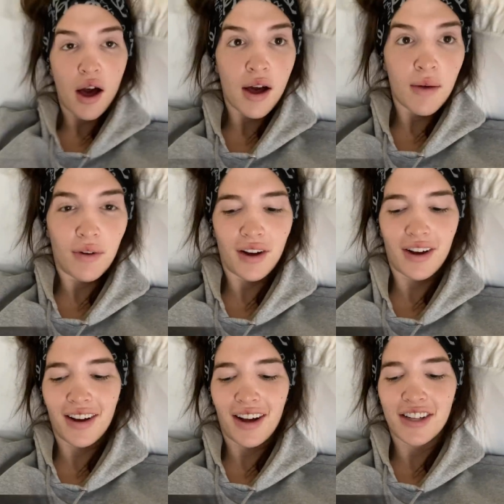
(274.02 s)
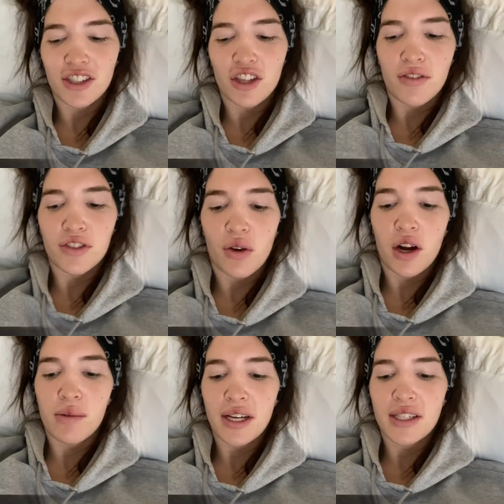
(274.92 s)
I just coughed so
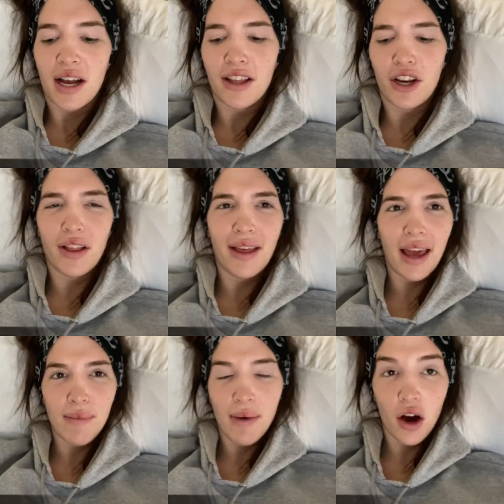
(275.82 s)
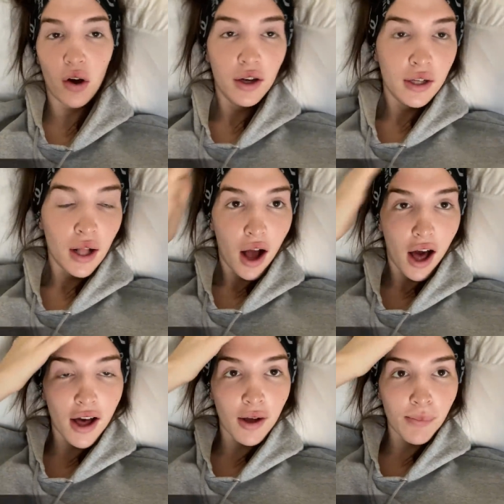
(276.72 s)
hard my dilator like came out.
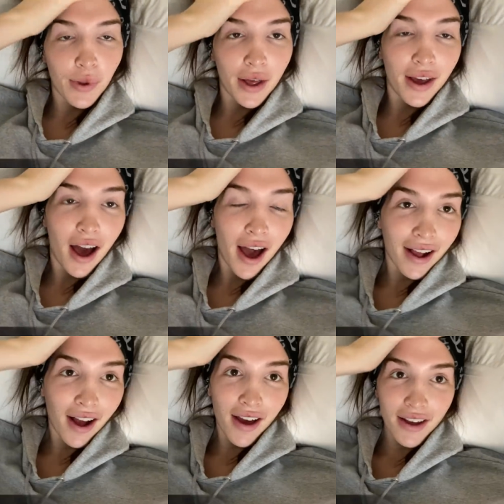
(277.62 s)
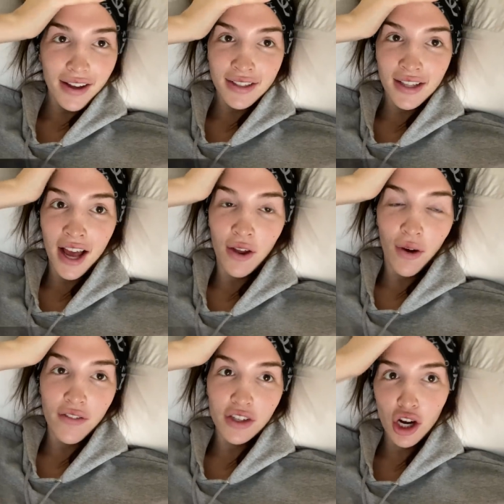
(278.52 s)
But hi guys, I know
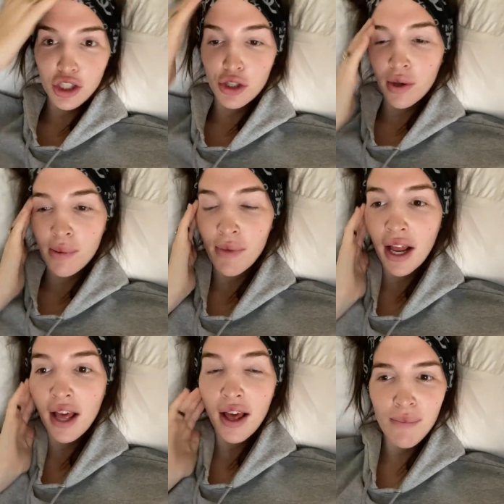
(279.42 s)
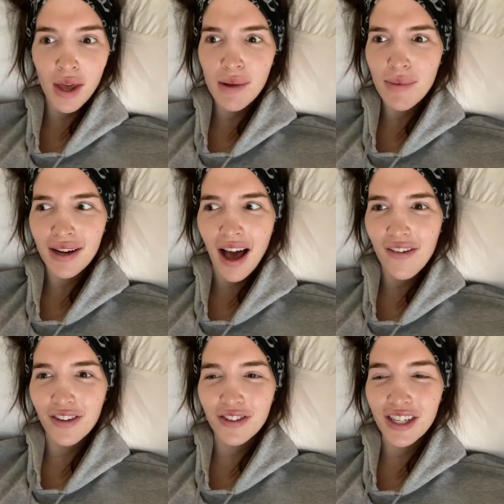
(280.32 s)
I haven't talked to you in a minute. Me and
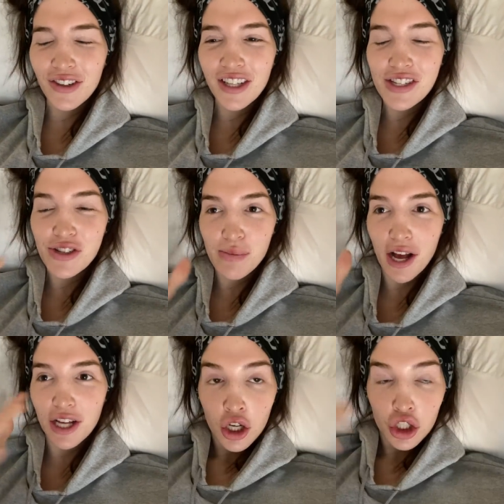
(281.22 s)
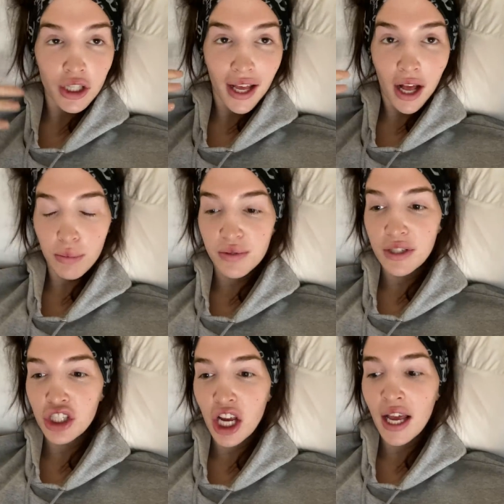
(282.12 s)
Amanda didn't really do much. She like helped
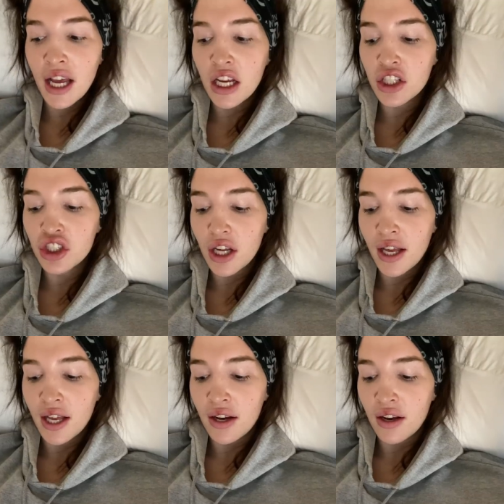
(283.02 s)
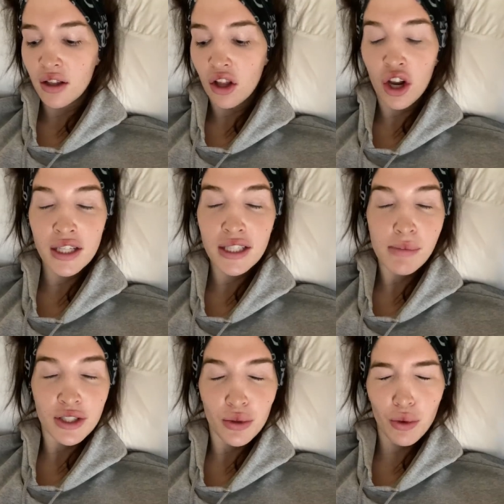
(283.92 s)
me change, and honestly
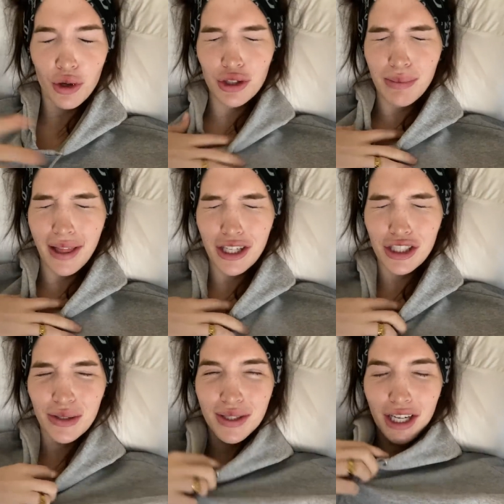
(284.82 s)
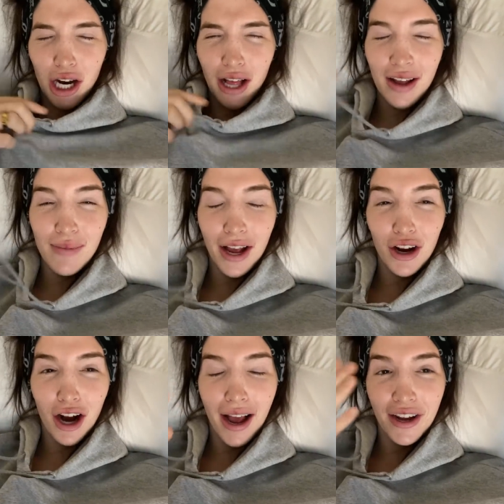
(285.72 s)
means the world to me that she was here. I like might
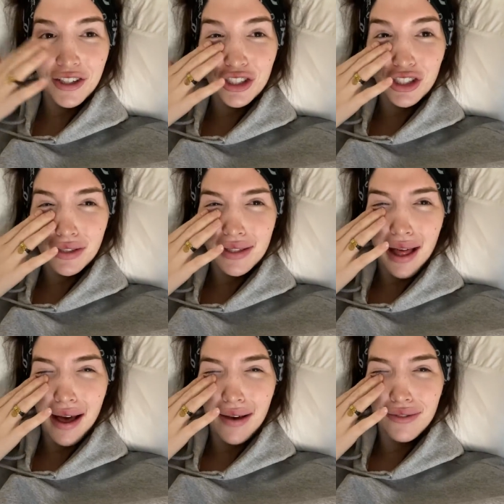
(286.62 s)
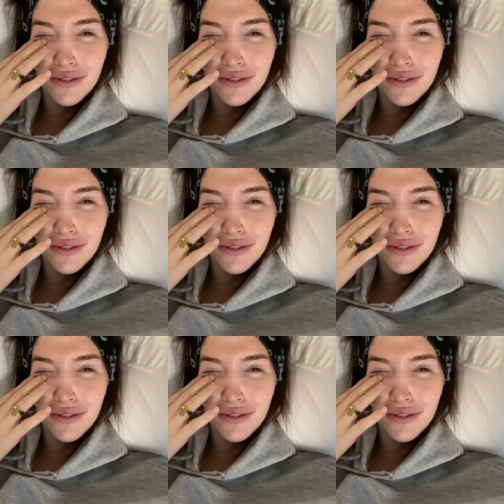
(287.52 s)
cry because she just left.